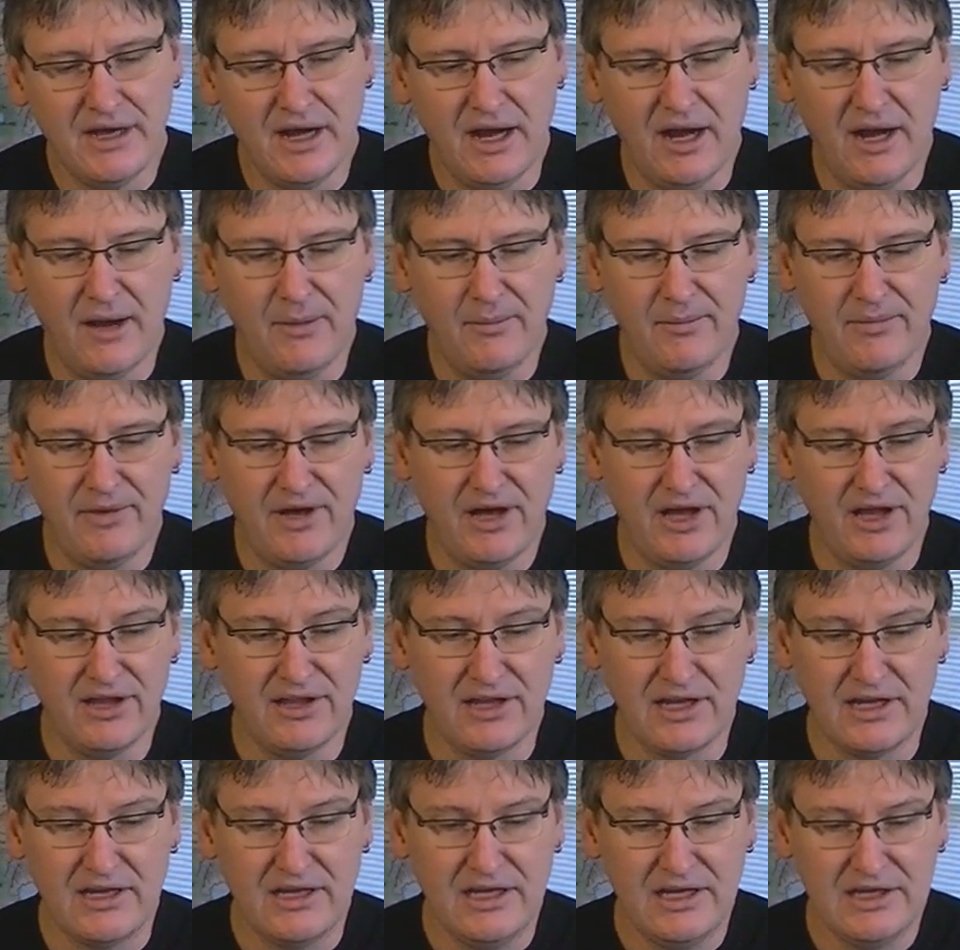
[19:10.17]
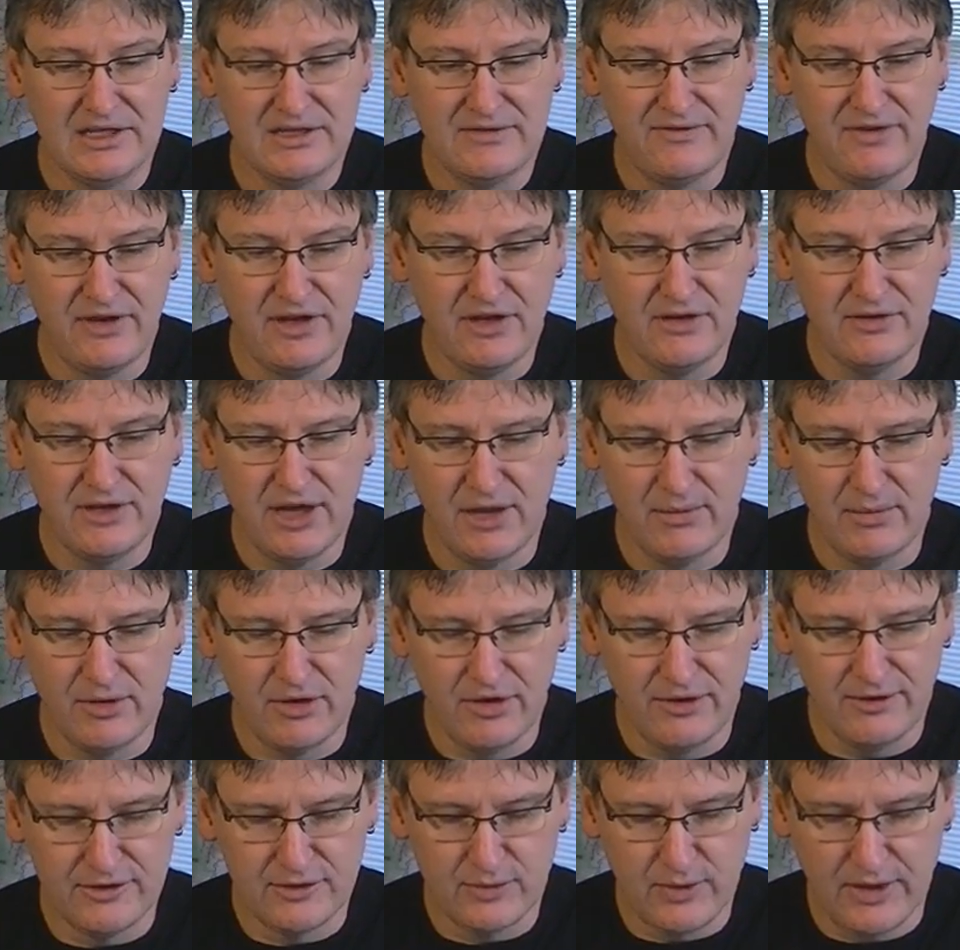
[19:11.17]
I'll link his video down
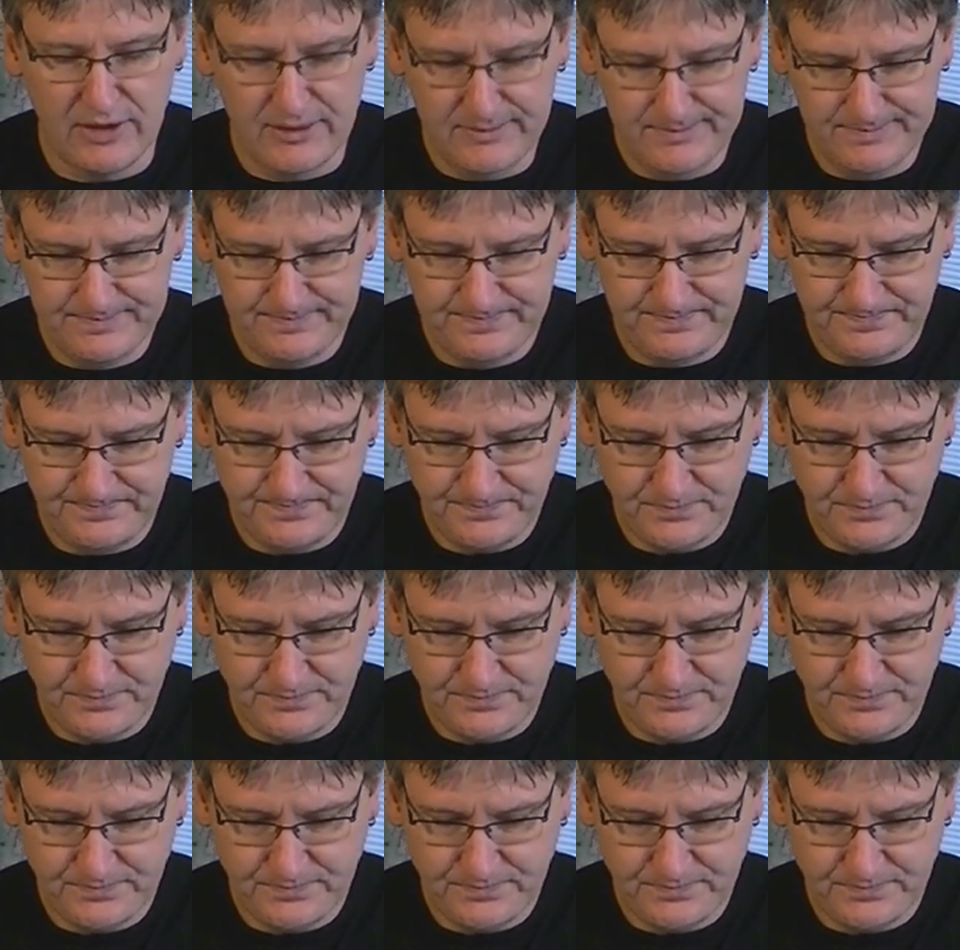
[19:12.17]
below as well.